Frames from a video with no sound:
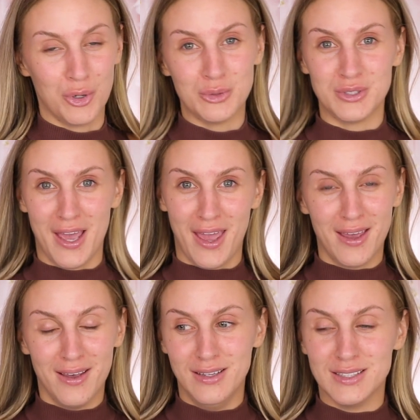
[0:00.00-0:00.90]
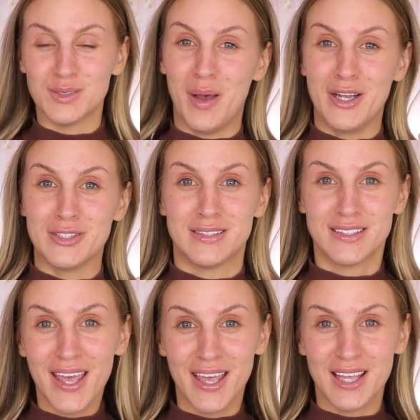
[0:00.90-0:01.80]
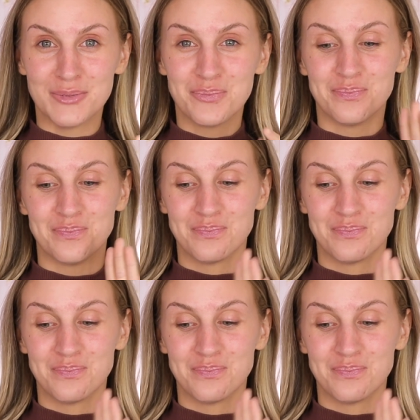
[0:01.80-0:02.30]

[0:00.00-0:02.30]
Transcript: rosé inspired skin,